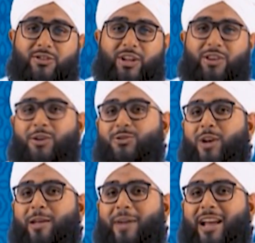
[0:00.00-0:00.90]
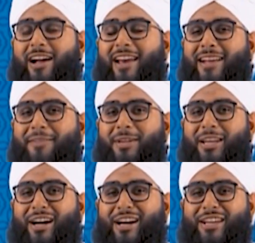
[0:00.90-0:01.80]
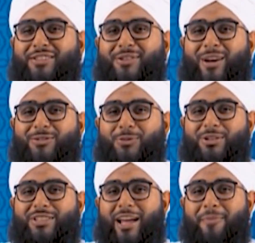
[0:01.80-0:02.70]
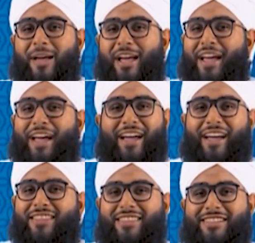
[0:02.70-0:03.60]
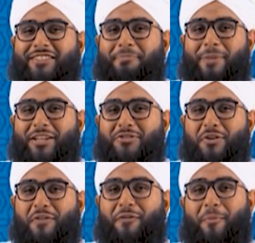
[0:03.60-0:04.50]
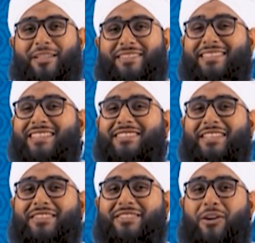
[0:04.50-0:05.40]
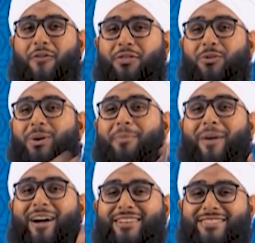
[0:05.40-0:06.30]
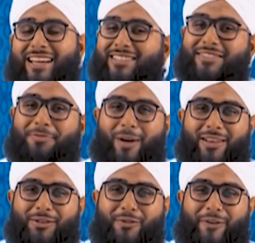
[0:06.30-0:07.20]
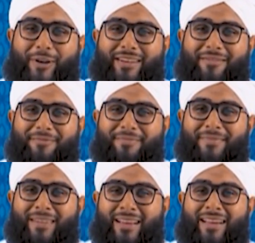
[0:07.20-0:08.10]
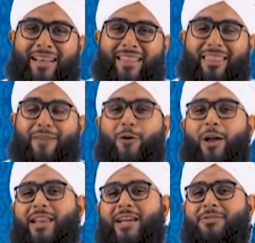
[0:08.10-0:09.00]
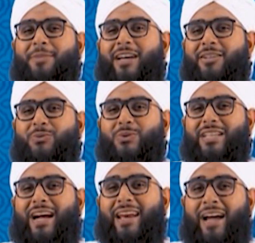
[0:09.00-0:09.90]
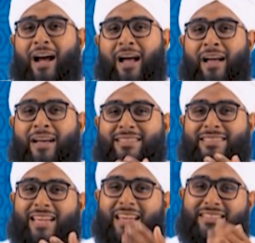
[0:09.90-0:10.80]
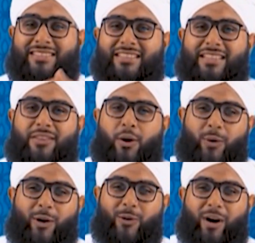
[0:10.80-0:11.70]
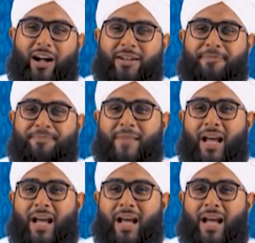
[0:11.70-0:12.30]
Sayyiduna Sulayman ala nabiyyina alayhi salatu wasalam heard this speech from a distance of 3 miles and smiled over it. Therefore, Allah subhanahu wa ta'ala says in the Holy Quran,